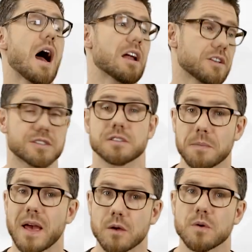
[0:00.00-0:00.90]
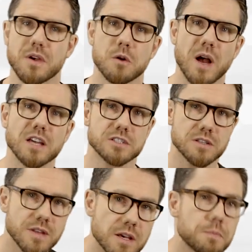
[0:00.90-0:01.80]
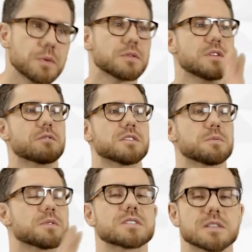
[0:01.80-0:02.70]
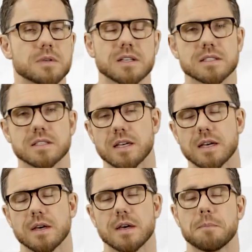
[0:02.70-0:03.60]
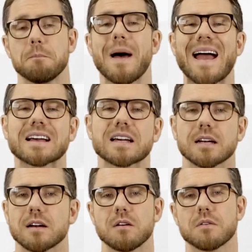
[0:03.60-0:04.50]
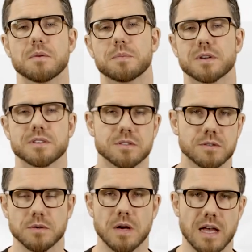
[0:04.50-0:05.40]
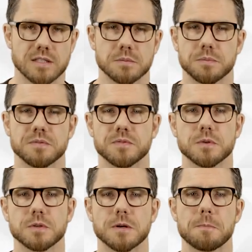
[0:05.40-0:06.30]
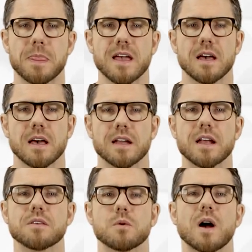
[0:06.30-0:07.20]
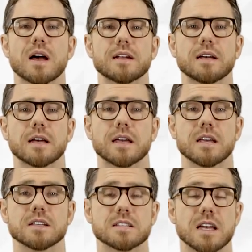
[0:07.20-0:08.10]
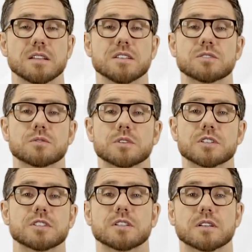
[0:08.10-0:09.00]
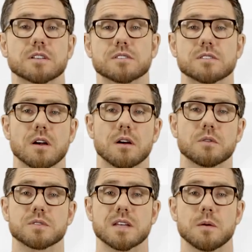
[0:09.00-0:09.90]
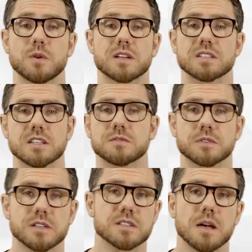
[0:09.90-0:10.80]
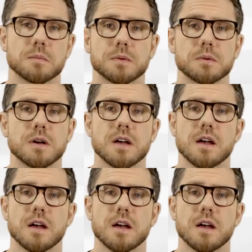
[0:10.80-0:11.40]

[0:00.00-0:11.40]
answer back with a question, they put the responsibility back on the person who asked before. Another one is a distortion. So someone says, for example,